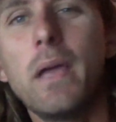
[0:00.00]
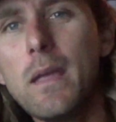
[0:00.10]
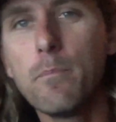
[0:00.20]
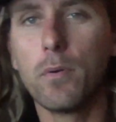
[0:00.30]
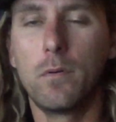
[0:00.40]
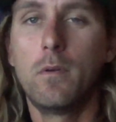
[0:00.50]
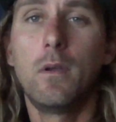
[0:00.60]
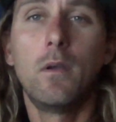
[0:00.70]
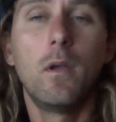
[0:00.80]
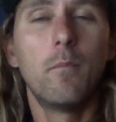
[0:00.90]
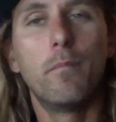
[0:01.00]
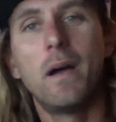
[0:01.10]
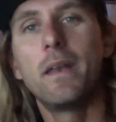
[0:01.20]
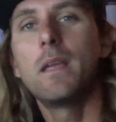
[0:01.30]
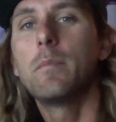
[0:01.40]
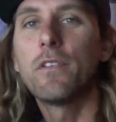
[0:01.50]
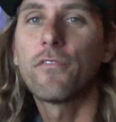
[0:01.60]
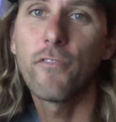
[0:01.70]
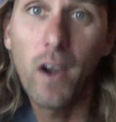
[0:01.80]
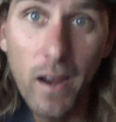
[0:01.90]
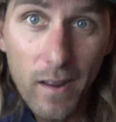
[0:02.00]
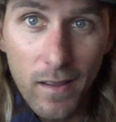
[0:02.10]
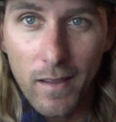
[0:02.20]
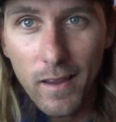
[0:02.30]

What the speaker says: people? My name is Frank,